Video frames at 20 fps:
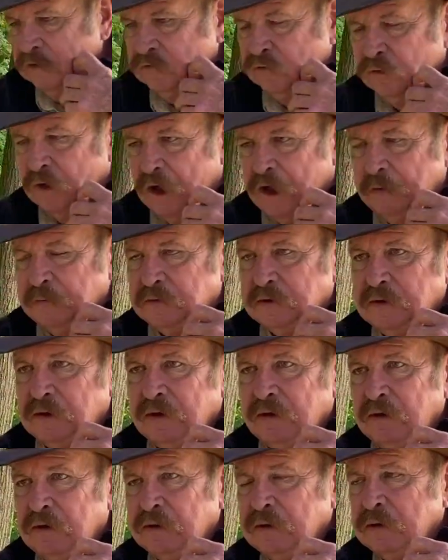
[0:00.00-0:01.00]
tribes in the
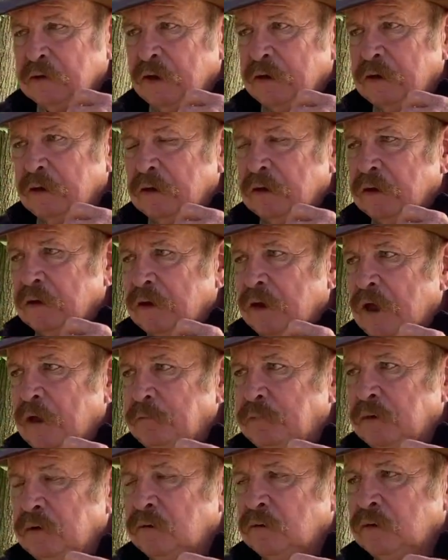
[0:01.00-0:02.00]
area, the Lenni
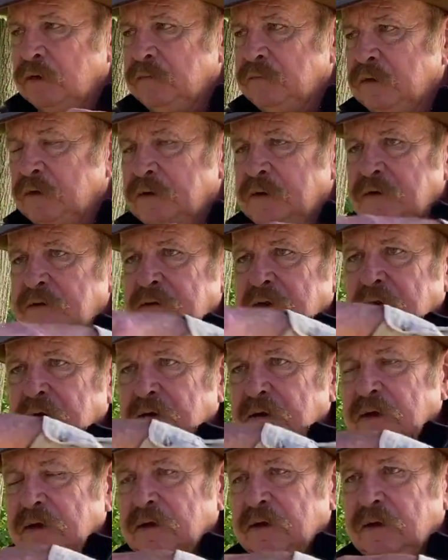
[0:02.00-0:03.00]
Lenape, who lived in this
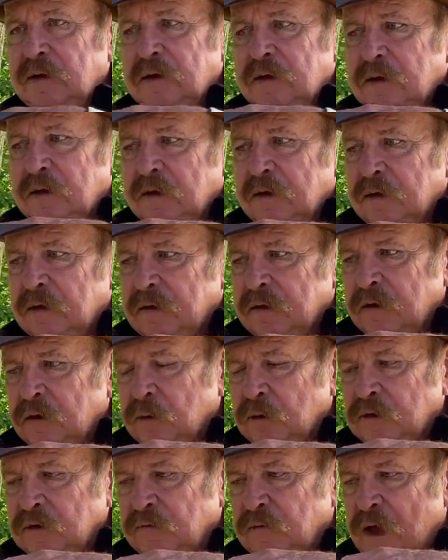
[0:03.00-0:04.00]
area, who
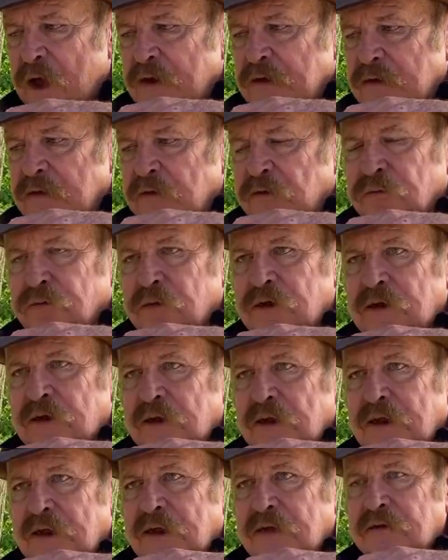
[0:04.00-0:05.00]
were divided into three
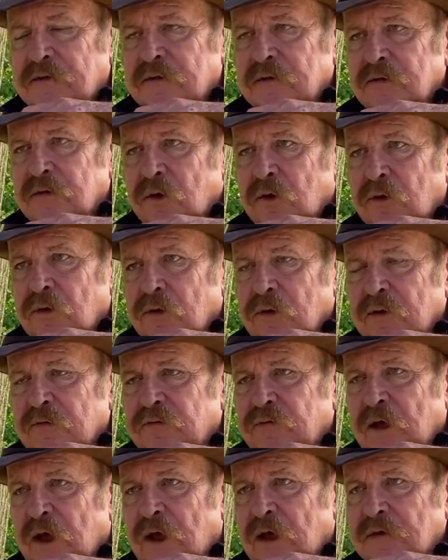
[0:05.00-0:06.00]
clans: the turtle, the
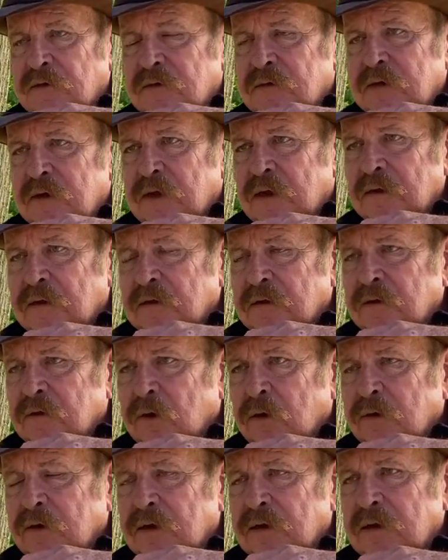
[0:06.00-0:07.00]
fox, and the
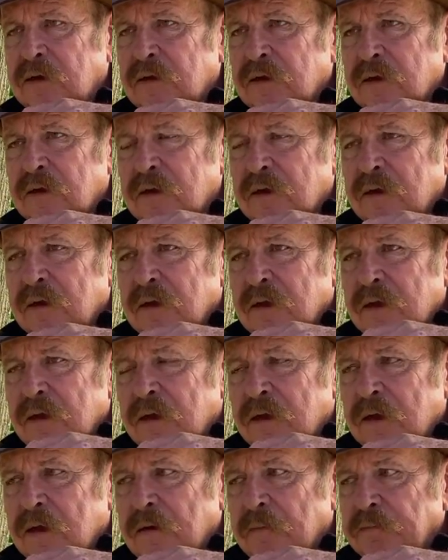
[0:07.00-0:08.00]
turkey.
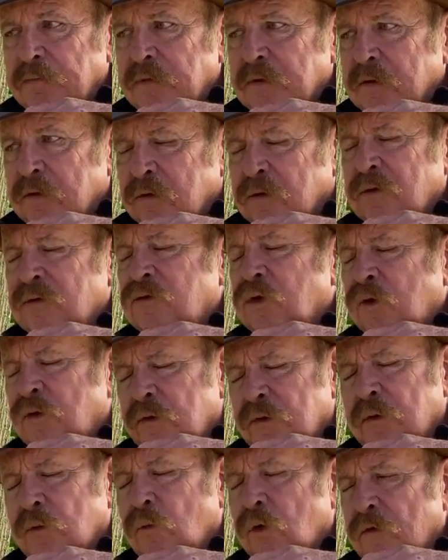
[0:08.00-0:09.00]
The
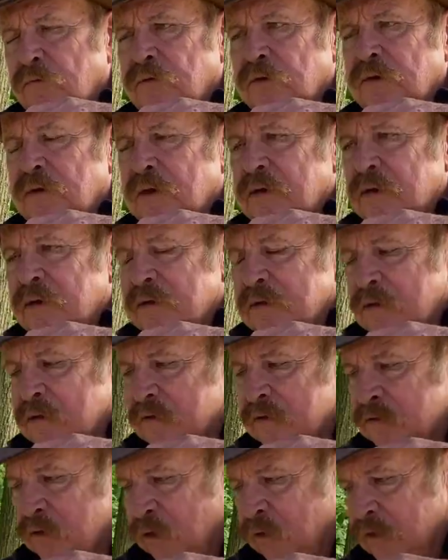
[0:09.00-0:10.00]
turtle, the wolf, and the
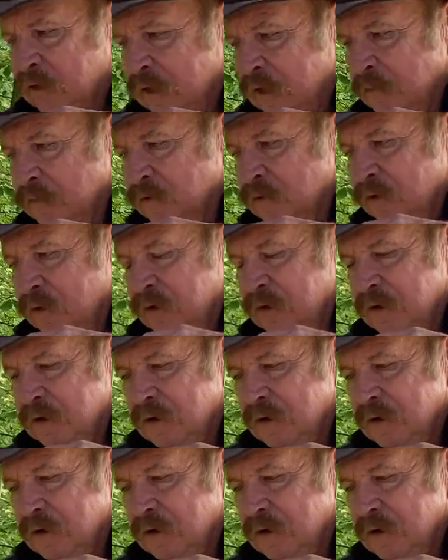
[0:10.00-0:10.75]
turkey, I'm sorry.